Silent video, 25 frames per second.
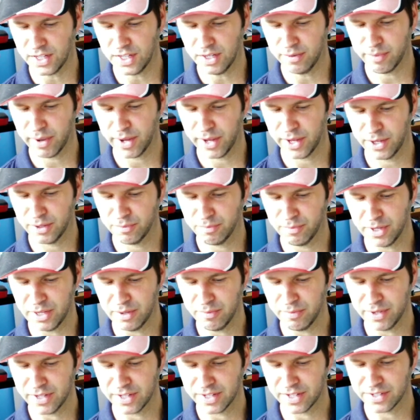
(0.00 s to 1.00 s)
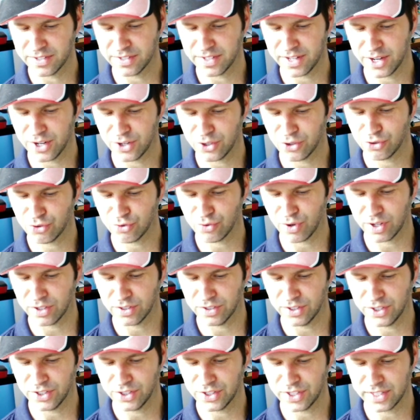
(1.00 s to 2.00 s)
emailed me because they are
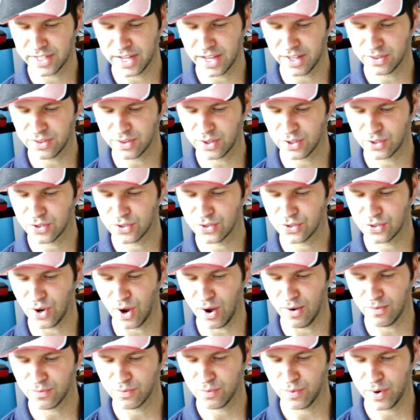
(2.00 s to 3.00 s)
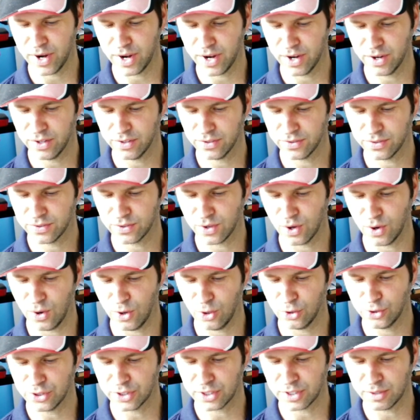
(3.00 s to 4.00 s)
struggling to get the software
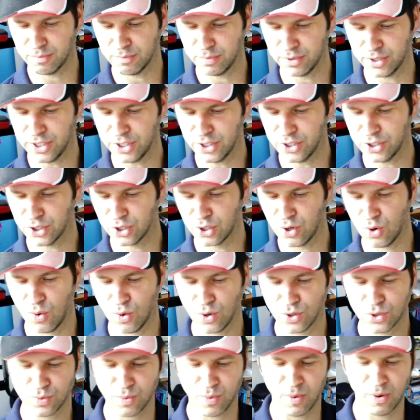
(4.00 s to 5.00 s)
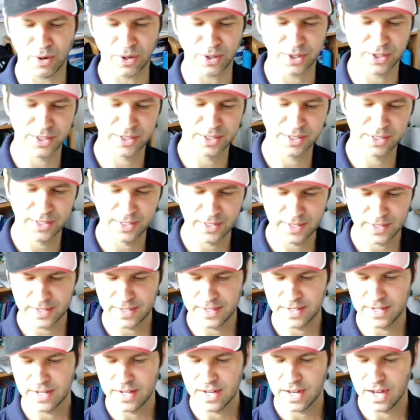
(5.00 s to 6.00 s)
installed to complete your coursework.
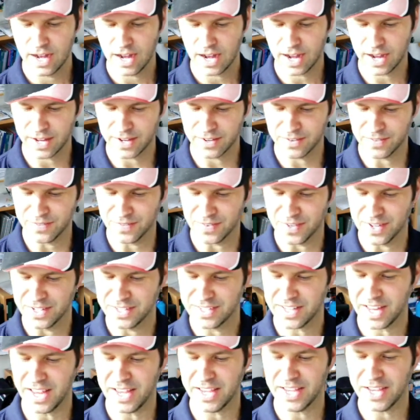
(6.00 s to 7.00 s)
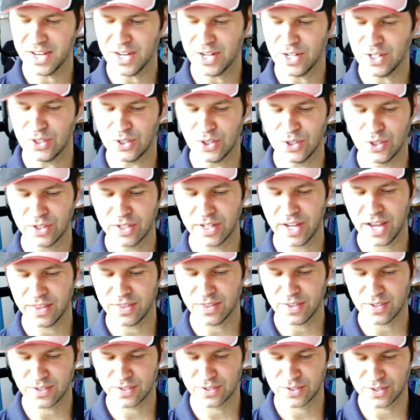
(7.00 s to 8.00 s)
I have taken a look
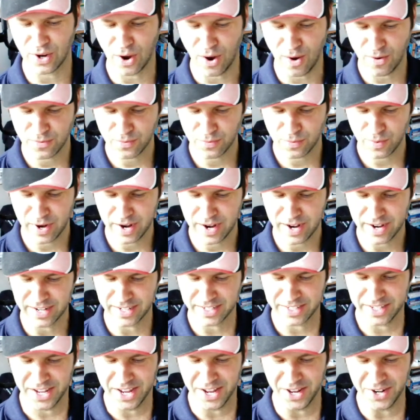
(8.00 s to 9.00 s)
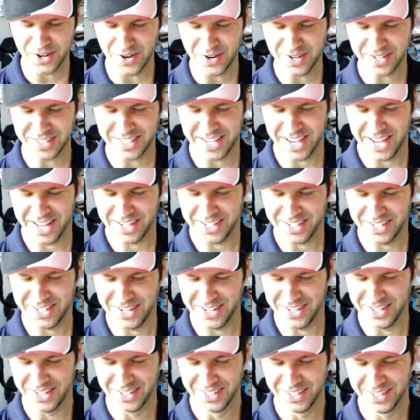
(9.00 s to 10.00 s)
at the software and cannot
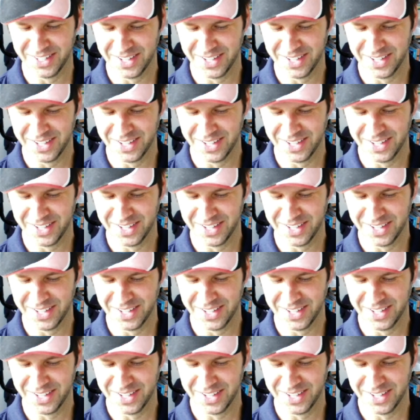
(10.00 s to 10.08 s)
get